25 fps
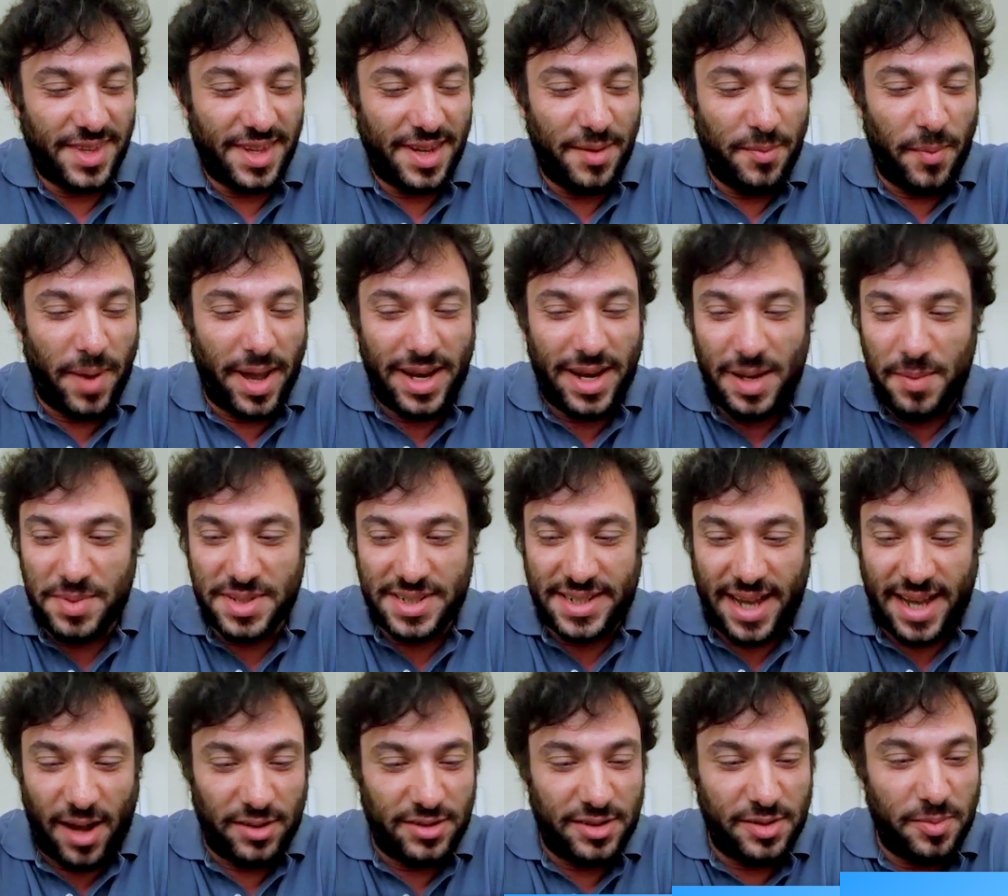My name is
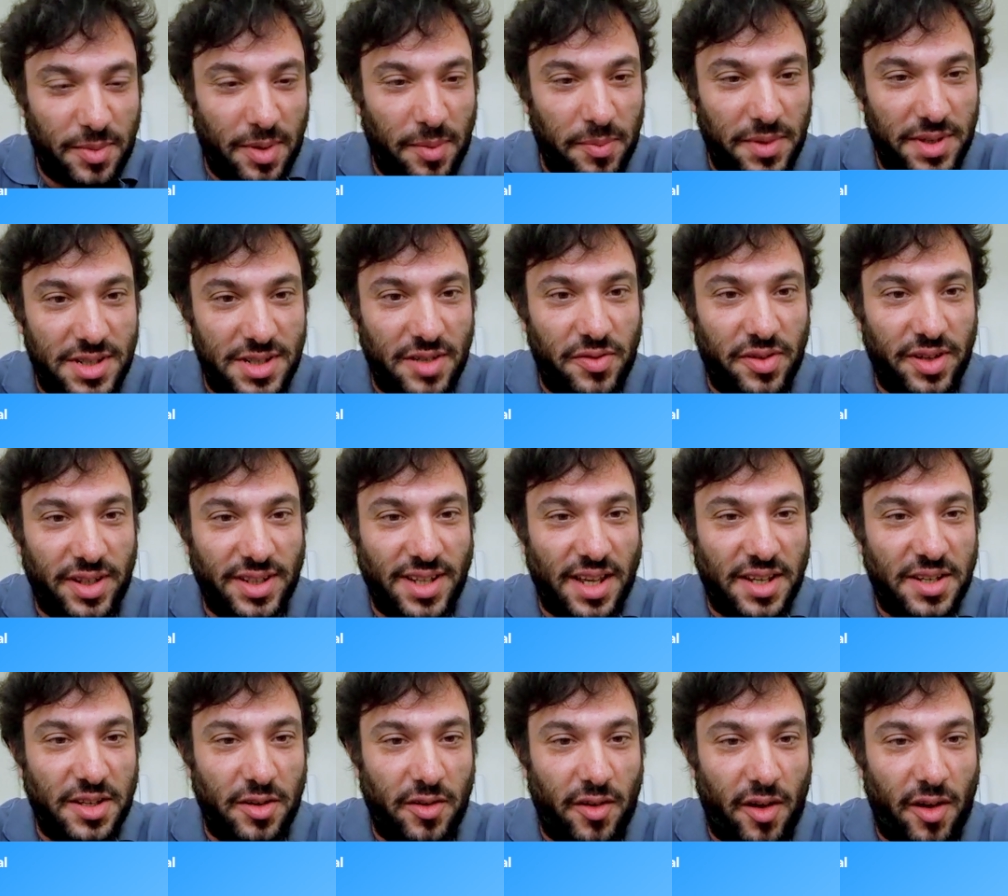Gautam. I'm the Chief
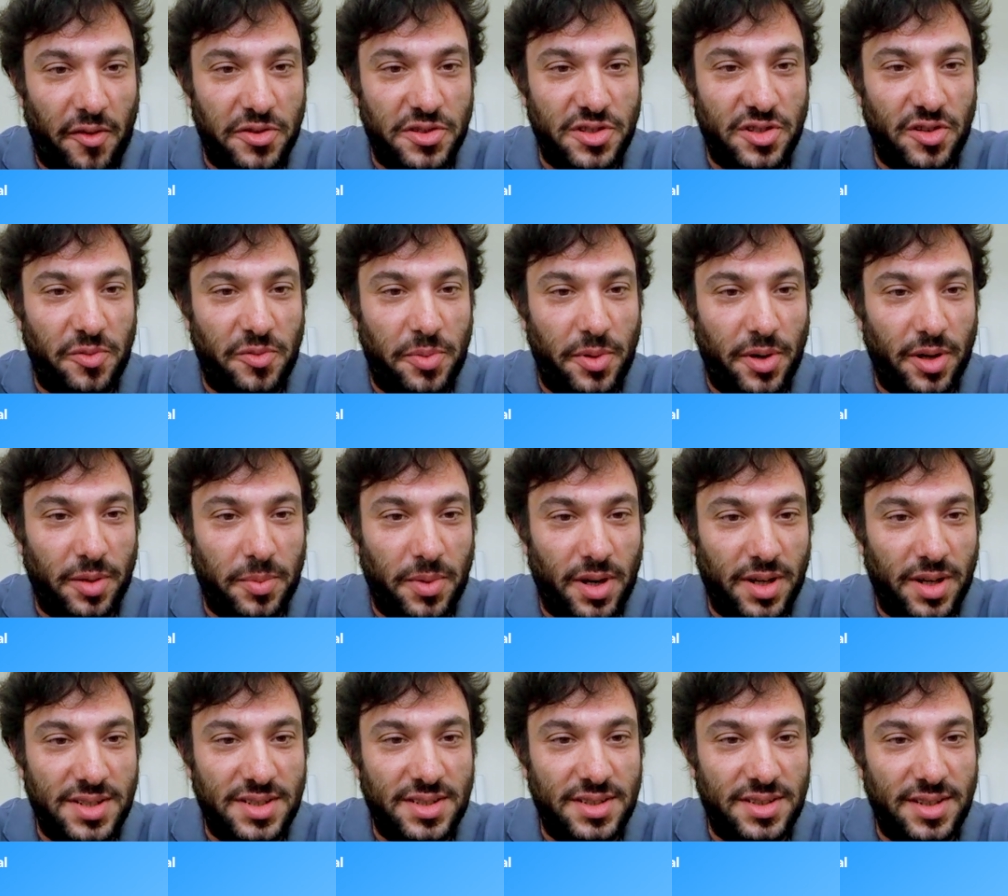Executive Officer of
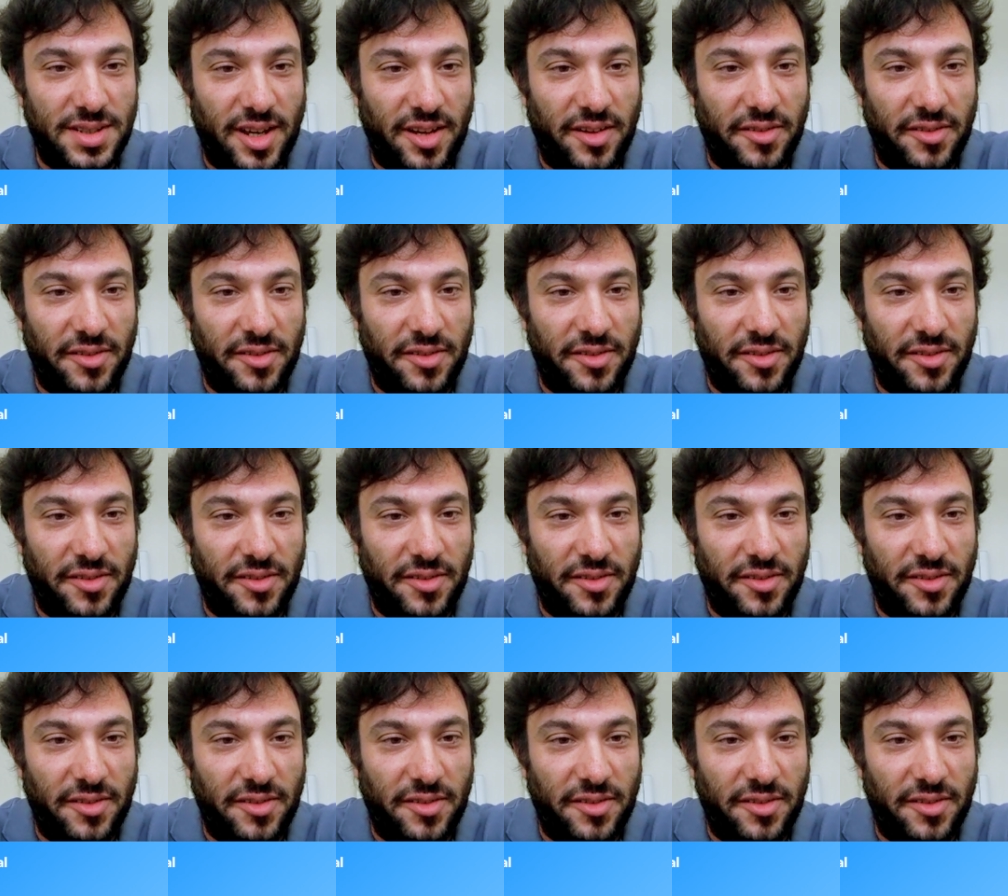Perkbox.